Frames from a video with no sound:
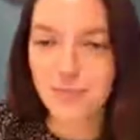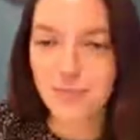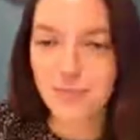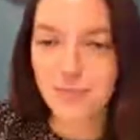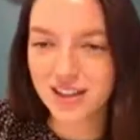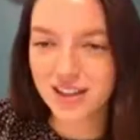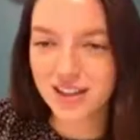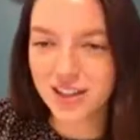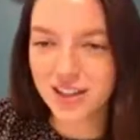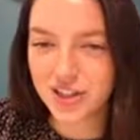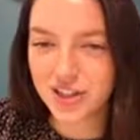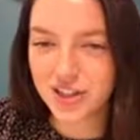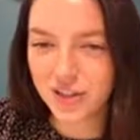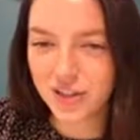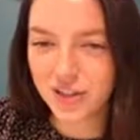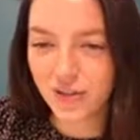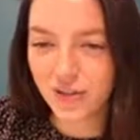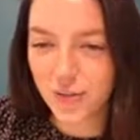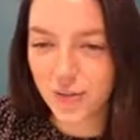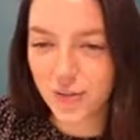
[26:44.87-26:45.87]
Matt, can you just
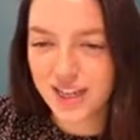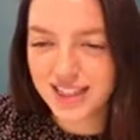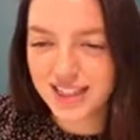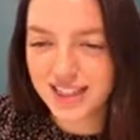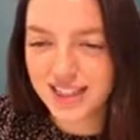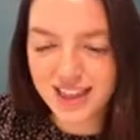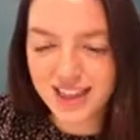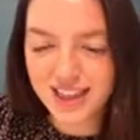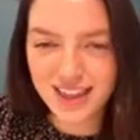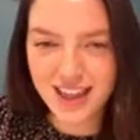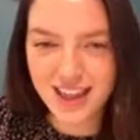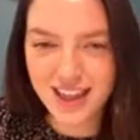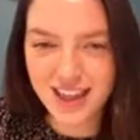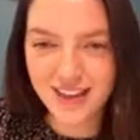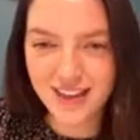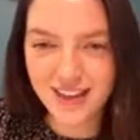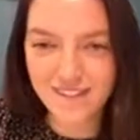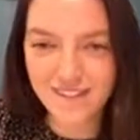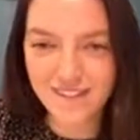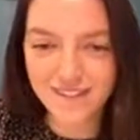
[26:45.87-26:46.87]
confirm you can see
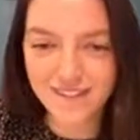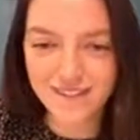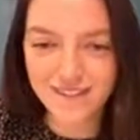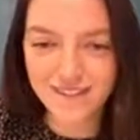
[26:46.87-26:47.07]
that?